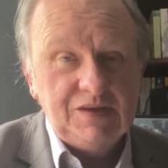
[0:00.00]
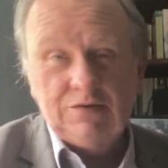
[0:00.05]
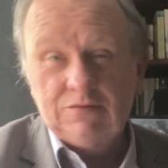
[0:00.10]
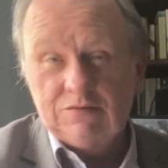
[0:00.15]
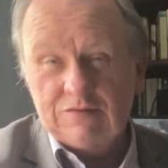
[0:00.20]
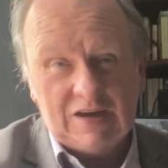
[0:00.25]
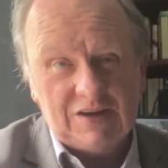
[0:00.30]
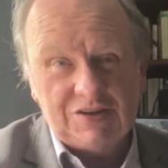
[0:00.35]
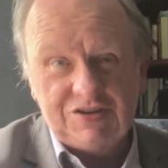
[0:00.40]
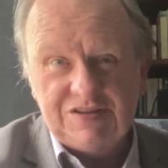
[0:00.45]

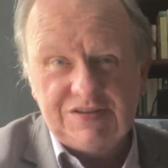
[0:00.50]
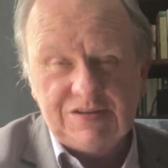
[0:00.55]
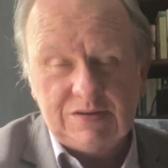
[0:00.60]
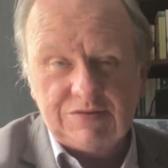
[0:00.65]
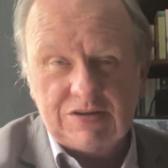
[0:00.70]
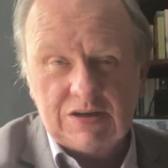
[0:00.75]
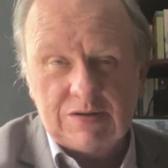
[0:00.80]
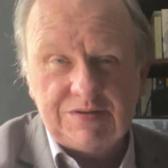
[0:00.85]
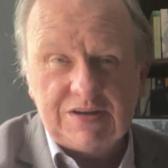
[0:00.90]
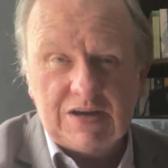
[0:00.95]
Actually,
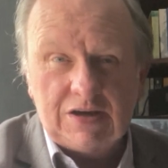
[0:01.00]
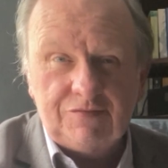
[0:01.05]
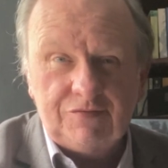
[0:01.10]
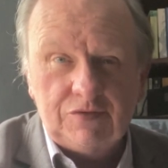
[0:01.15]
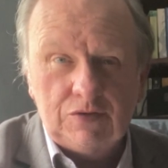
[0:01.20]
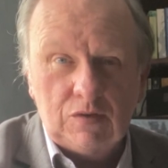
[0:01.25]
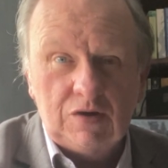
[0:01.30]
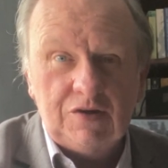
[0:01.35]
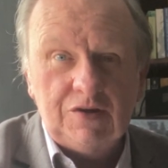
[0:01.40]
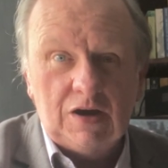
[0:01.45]
sometimes
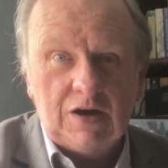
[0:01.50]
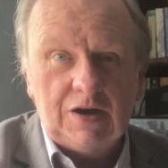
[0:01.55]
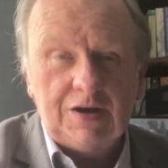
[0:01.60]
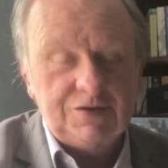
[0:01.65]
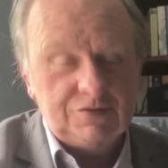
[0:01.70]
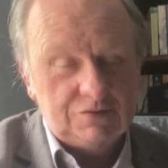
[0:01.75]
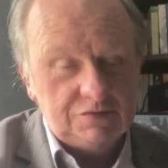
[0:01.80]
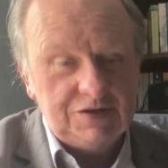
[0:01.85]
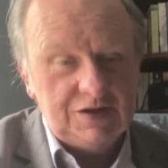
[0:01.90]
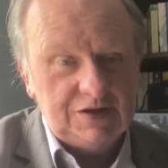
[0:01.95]
Alfred won't
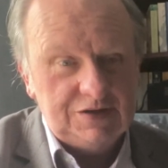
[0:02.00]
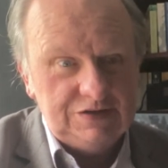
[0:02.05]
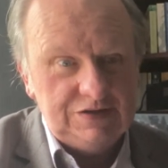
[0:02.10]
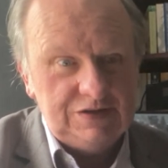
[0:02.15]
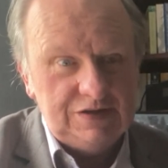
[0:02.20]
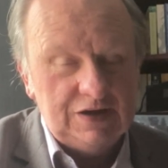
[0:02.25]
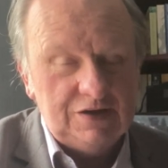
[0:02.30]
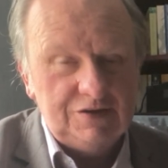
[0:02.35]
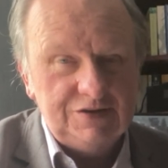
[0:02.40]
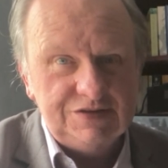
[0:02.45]
either, and then,
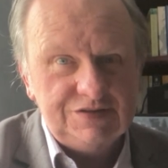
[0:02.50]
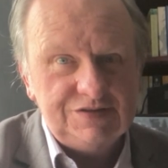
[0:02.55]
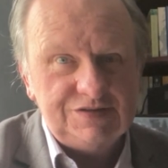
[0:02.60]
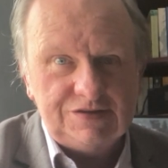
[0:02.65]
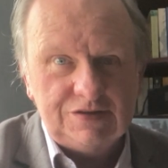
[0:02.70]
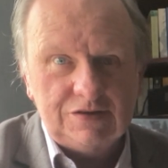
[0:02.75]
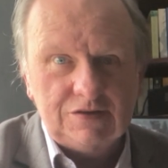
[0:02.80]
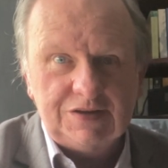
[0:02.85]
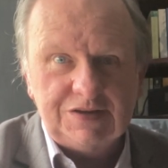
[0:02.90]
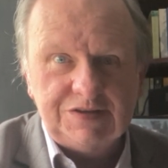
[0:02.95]
you know, you're
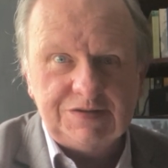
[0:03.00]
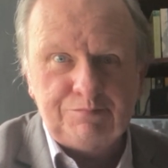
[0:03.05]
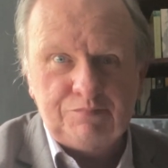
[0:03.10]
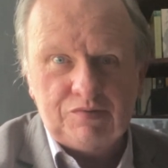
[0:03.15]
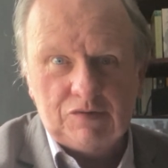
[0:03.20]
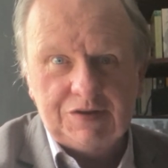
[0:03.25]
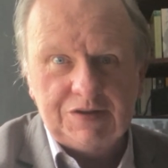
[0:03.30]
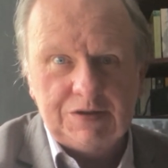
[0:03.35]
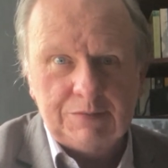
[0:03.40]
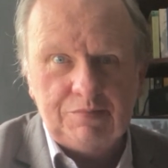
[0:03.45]
stuck. It's
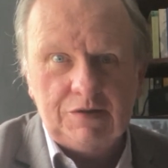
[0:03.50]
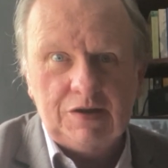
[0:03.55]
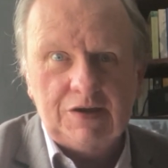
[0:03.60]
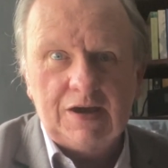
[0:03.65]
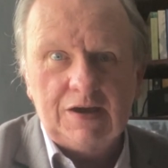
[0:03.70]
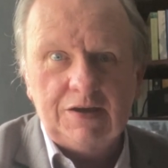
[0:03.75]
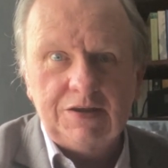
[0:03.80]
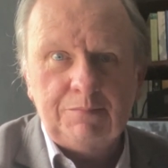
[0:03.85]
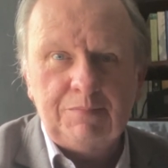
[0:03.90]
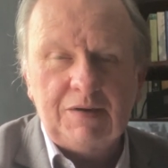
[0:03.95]
pulling the plug
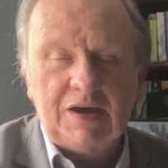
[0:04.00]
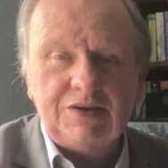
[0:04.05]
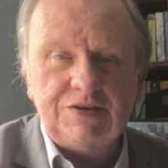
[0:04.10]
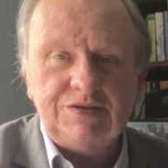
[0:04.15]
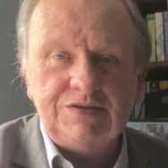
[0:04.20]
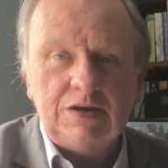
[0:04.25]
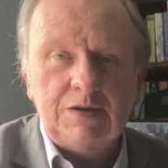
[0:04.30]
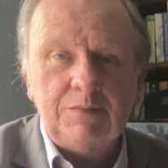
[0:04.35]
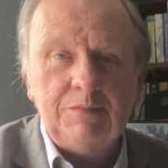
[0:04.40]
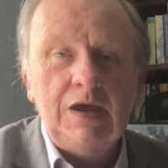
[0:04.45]
out the back
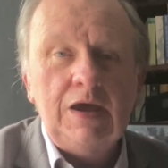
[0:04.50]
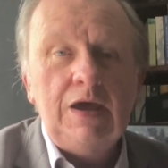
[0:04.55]
time.